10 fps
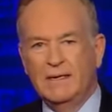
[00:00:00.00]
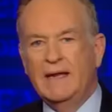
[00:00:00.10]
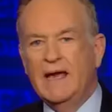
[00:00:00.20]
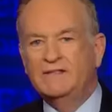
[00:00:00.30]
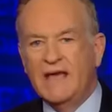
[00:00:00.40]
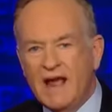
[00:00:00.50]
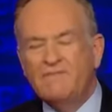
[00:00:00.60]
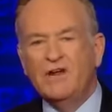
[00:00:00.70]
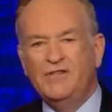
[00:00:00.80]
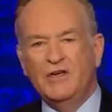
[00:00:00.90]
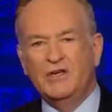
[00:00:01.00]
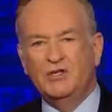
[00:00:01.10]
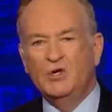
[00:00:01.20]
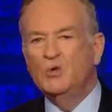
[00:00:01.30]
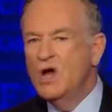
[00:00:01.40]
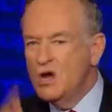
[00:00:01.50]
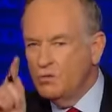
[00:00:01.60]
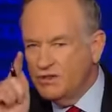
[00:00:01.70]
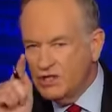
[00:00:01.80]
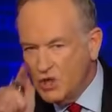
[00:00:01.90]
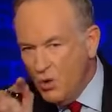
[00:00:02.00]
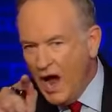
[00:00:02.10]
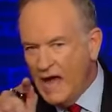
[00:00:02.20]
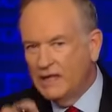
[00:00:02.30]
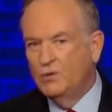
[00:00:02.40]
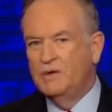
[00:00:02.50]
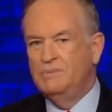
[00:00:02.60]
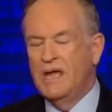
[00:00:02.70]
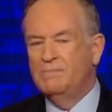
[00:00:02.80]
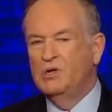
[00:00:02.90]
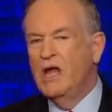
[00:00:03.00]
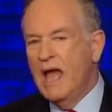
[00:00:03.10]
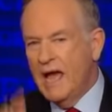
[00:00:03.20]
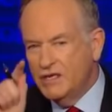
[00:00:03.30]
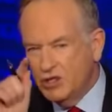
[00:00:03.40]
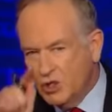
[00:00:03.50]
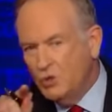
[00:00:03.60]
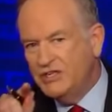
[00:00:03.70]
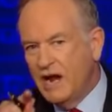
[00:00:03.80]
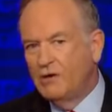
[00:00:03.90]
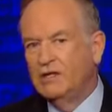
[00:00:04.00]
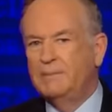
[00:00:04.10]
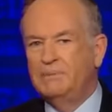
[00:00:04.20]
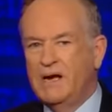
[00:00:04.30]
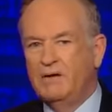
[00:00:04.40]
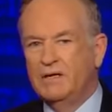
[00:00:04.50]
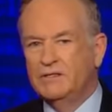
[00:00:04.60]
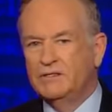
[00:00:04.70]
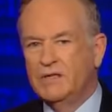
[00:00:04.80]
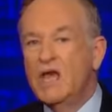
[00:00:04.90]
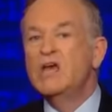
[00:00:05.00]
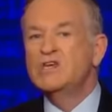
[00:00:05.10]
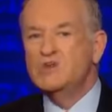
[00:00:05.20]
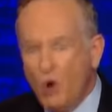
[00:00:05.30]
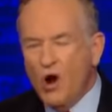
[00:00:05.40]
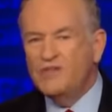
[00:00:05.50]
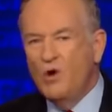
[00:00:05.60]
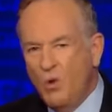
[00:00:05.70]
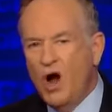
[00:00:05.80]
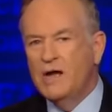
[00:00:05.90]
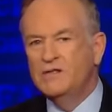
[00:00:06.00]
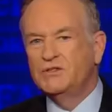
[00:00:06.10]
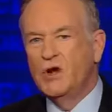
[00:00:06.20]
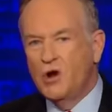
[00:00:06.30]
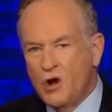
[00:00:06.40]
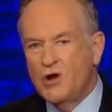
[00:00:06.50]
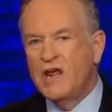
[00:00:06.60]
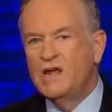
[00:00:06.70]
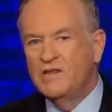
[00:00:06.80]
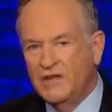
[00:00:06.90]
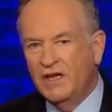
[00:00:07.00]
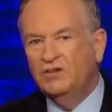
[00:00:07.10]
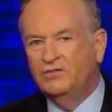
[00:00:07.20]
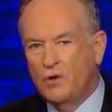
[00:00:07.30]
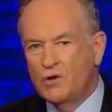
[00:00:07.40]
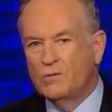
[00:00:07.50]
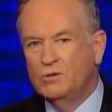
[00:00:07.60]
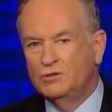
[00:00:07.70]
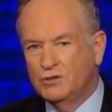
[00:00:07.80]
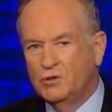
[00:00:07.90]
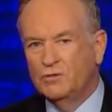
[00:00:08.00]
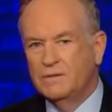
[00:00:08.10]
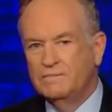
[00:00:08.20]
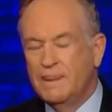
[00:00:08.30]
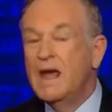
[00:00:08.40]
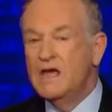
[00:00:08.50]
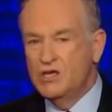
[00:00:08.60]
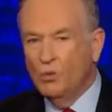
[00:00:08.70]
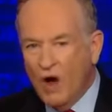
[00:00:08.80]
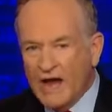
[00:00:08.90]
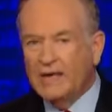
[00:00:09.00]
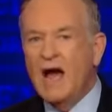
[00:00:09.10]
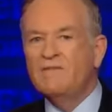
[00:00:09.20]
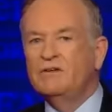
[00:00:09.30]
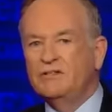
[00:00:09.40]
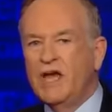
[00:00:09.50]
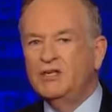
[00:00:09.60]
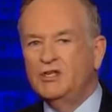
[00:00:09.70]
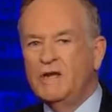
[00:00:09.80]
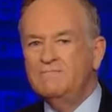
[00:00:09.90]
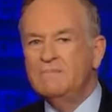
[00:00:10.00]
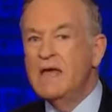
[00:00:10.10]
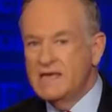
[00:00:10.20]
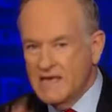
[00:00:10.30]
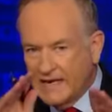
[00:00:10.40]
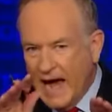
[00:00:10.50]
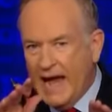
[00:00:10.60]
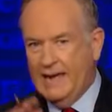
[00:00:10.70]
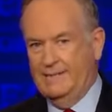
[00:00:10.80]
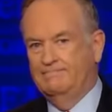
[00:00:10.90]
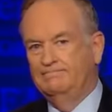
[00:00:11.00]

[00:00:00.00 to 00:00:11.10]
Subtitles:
It has everything to do with you Hollywood people and you derelict parents. You're the ones hurting these vulnerable children. You want a conversation? You got it.